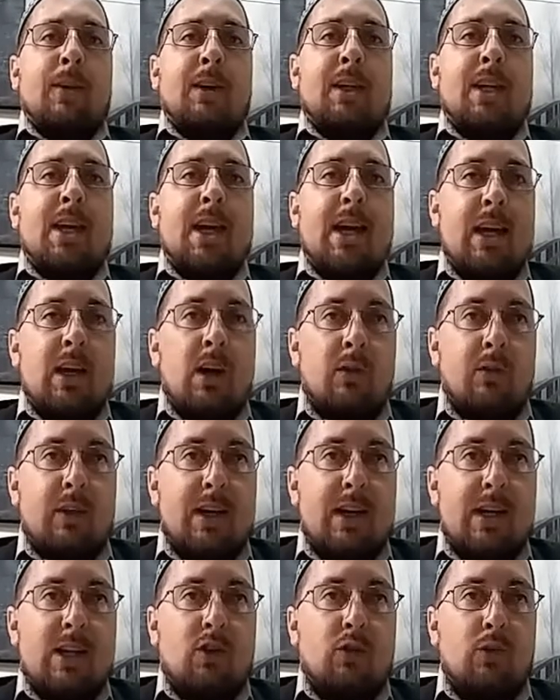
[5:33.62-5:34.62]
The king
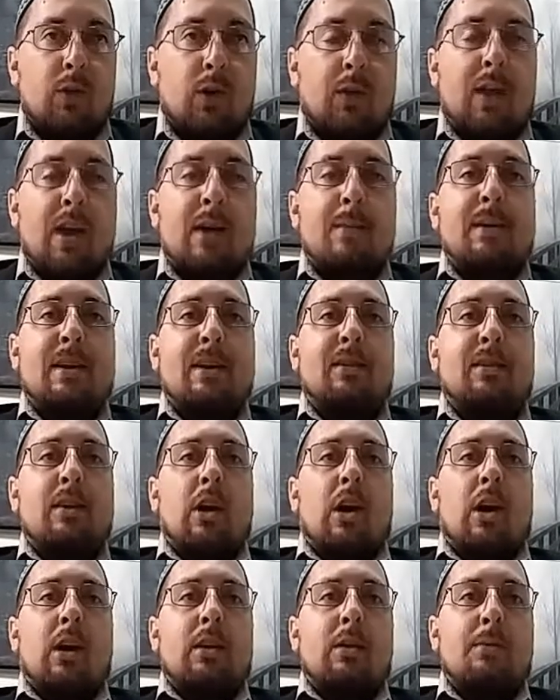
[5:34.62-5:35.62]
over Israel. That means
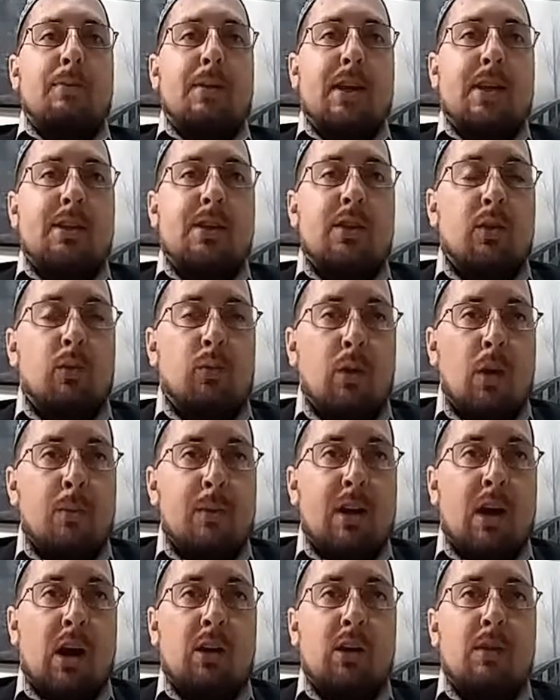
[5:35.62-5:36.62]
the occupation, the
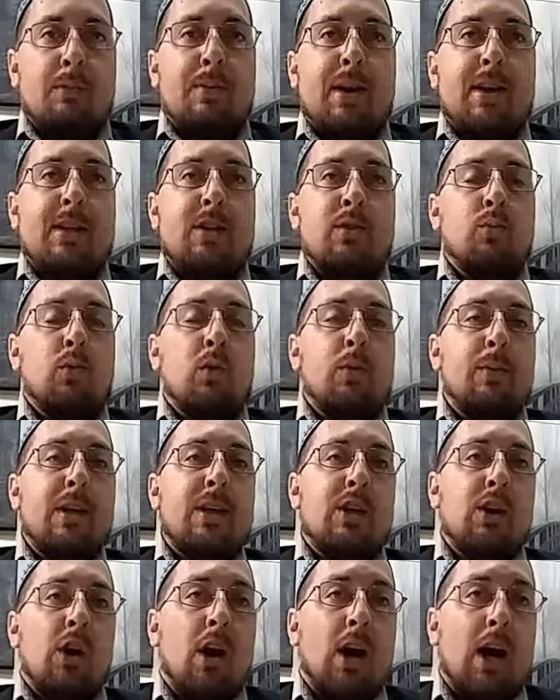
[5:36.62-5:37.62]
Roman occupation, will be
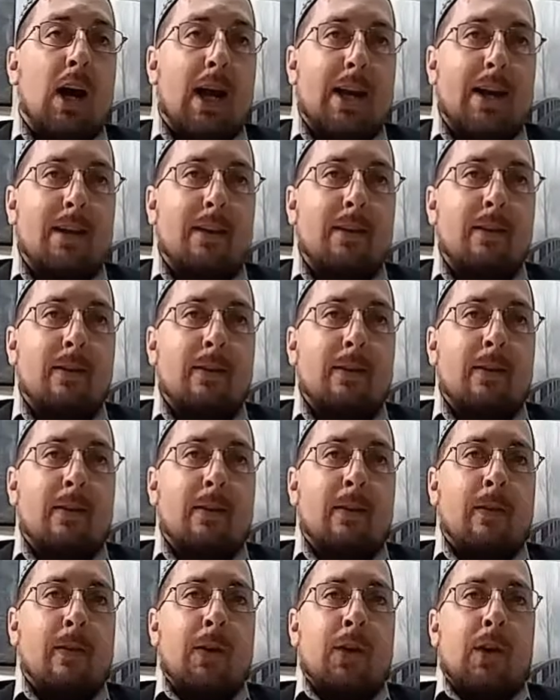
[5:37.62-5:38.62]
gone.
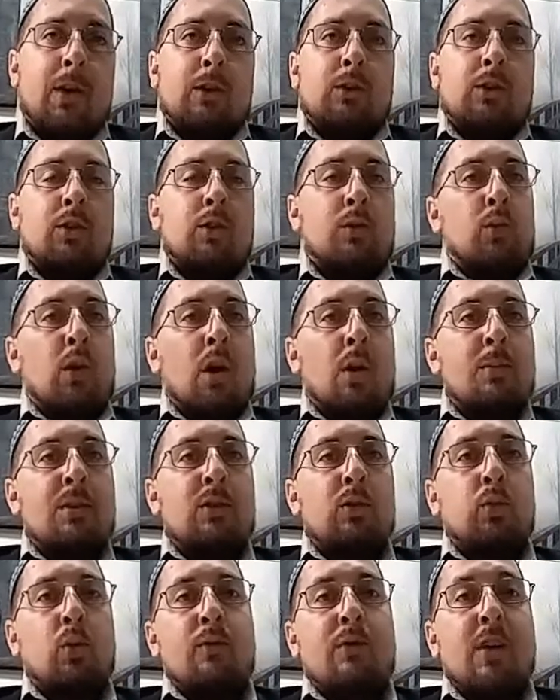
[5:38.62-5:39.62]
So the
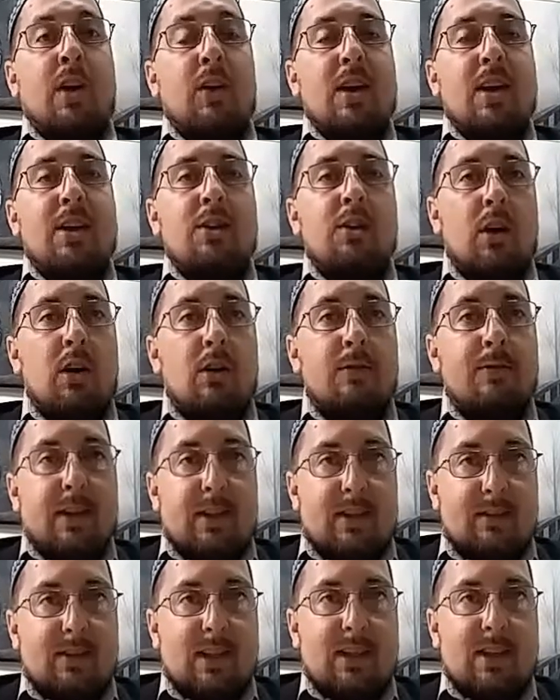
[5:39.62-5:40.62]
Romans were very
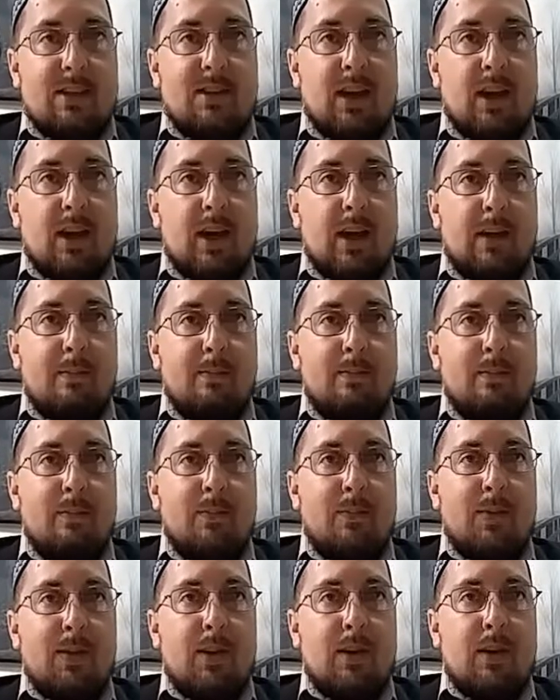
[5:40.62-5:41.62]
nervous at the time.
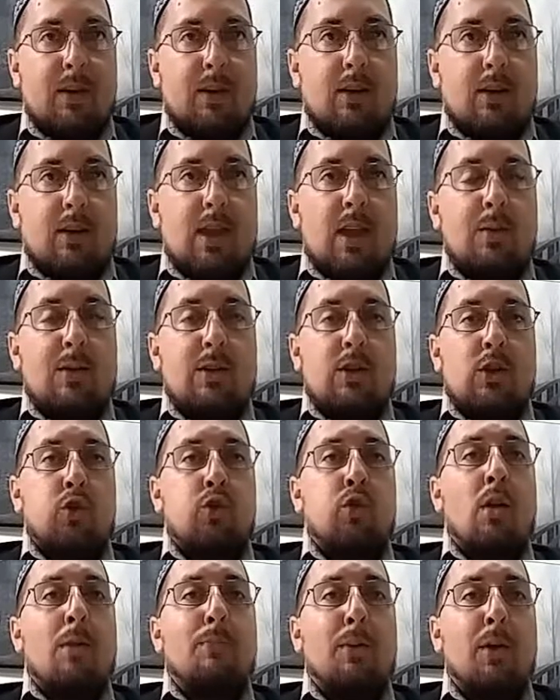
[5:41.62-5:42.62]
They would
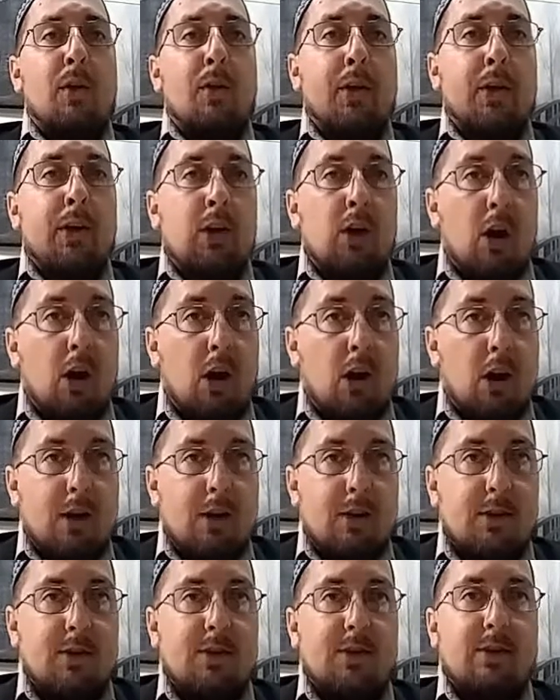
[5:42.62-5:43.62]
triple their
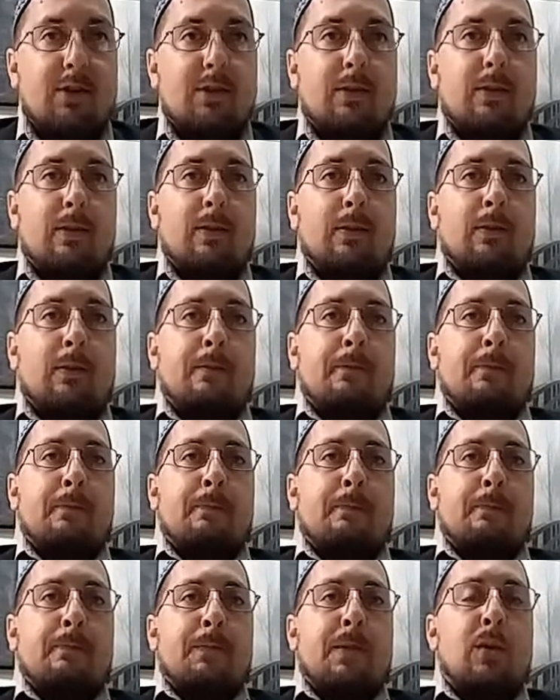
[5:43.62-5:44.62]
guards.
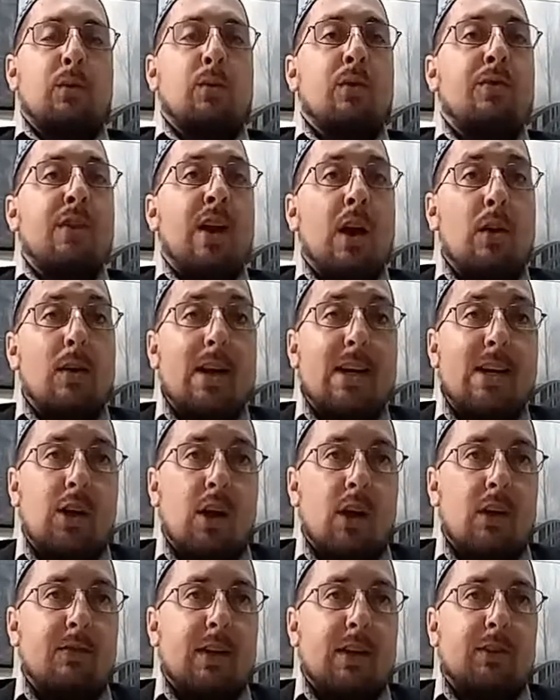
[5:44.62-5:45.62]
They were very
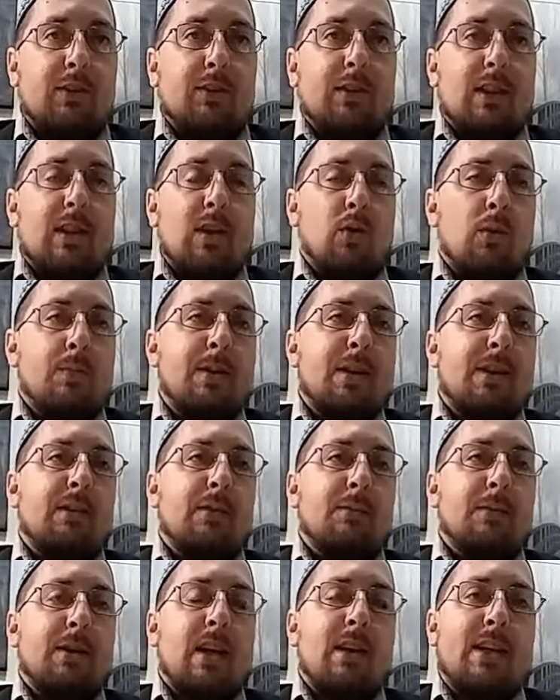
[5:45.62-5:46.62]
nervous that there would be
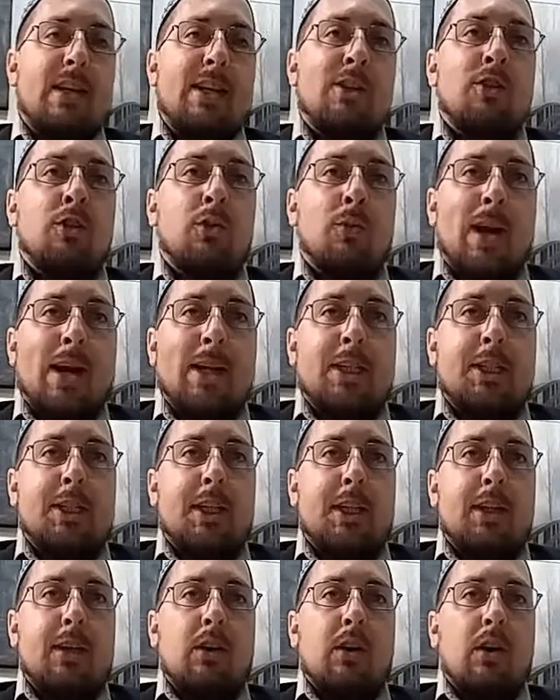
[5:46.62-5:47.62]
some kind of
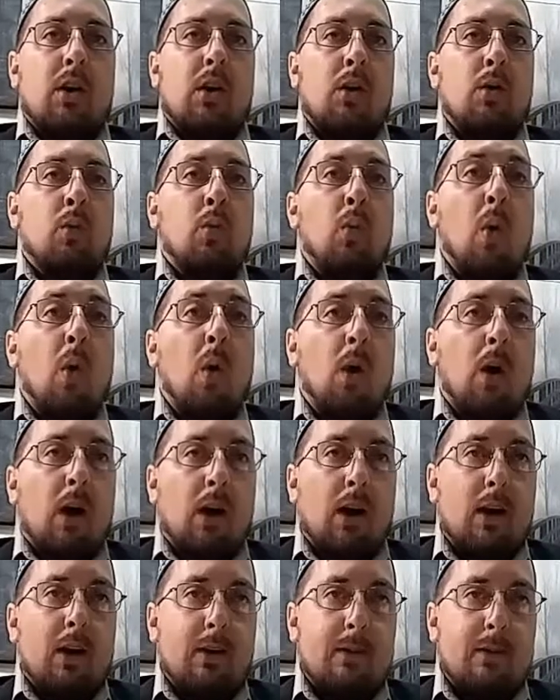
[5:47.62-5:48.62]
insurrection or
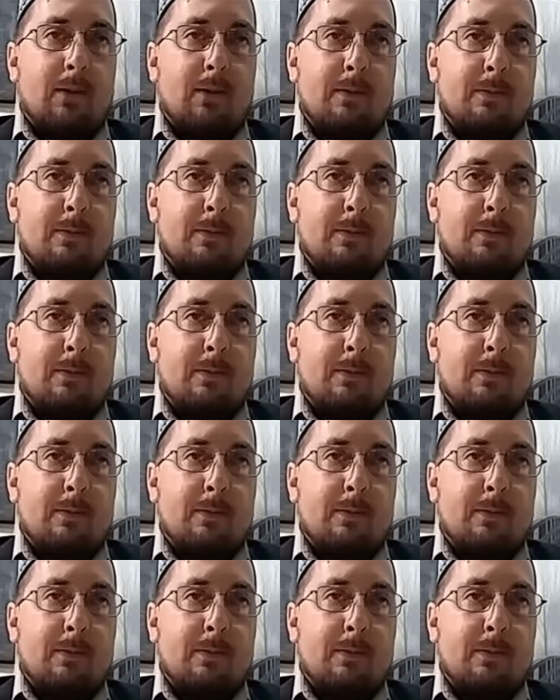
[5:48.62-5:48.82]
war.